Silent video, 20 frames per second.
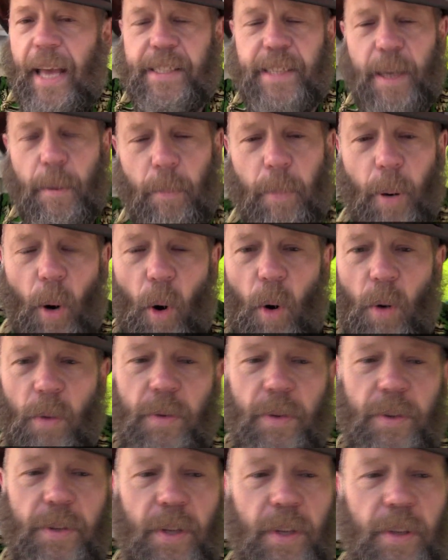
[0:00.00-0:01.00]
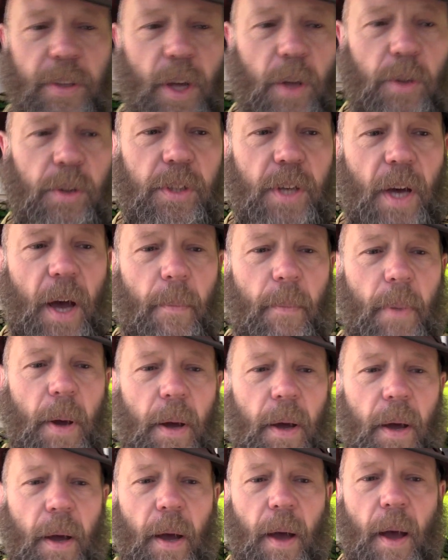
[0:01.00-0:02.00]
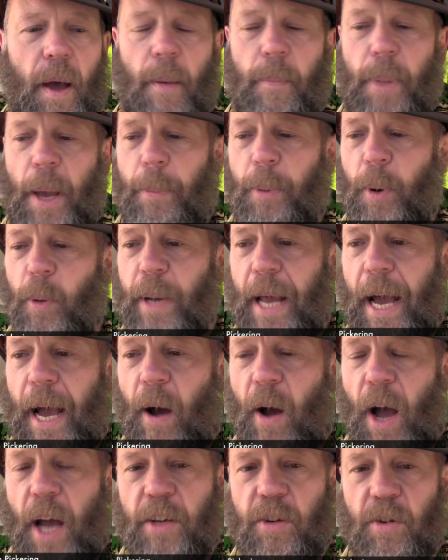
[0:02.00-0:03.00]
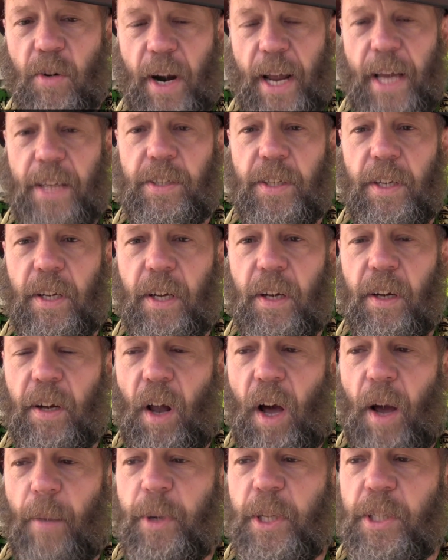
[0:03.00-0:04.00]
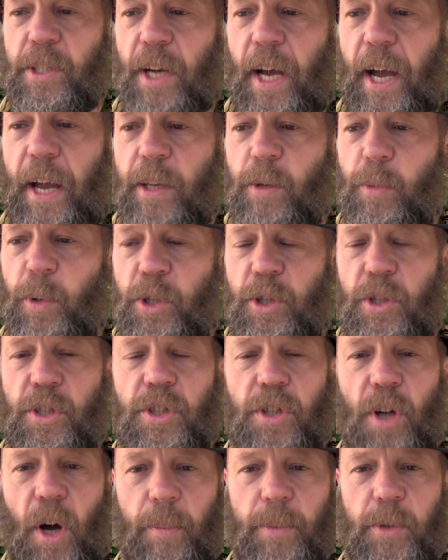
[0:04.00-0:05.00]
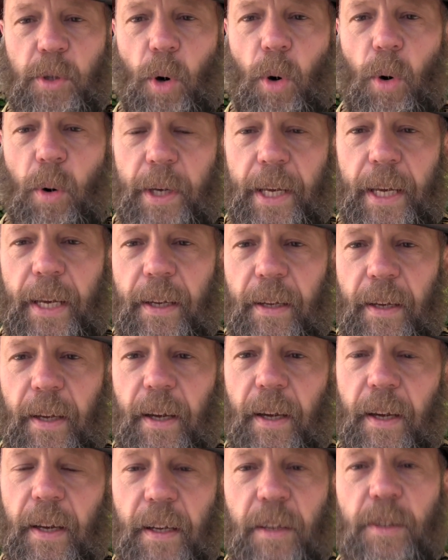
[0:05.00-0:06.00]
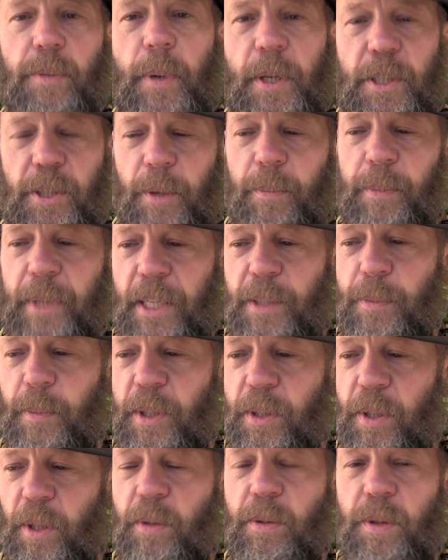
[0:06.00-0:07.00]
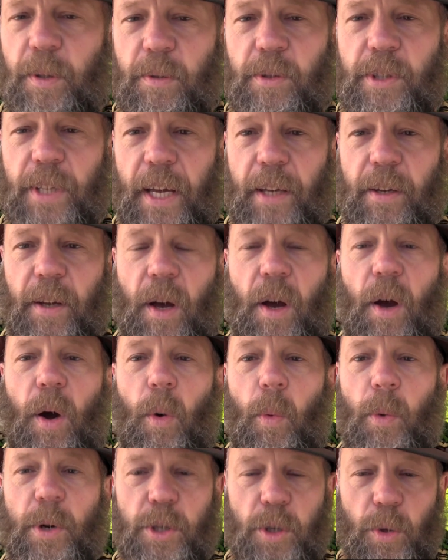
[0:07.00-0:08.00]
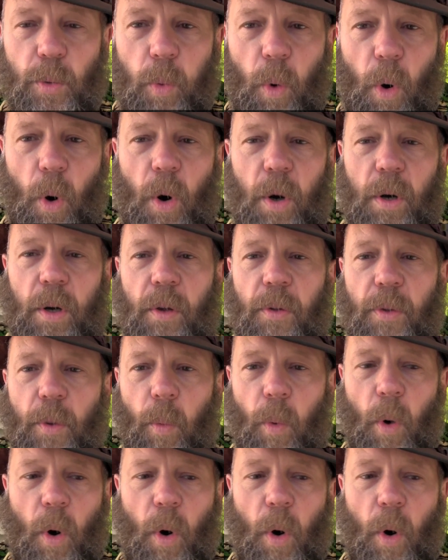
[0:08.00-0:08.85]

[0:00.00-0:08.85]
it's important that people now address climate change. We should stop talking, and as Bishop Desmond Tutu said, we should walk the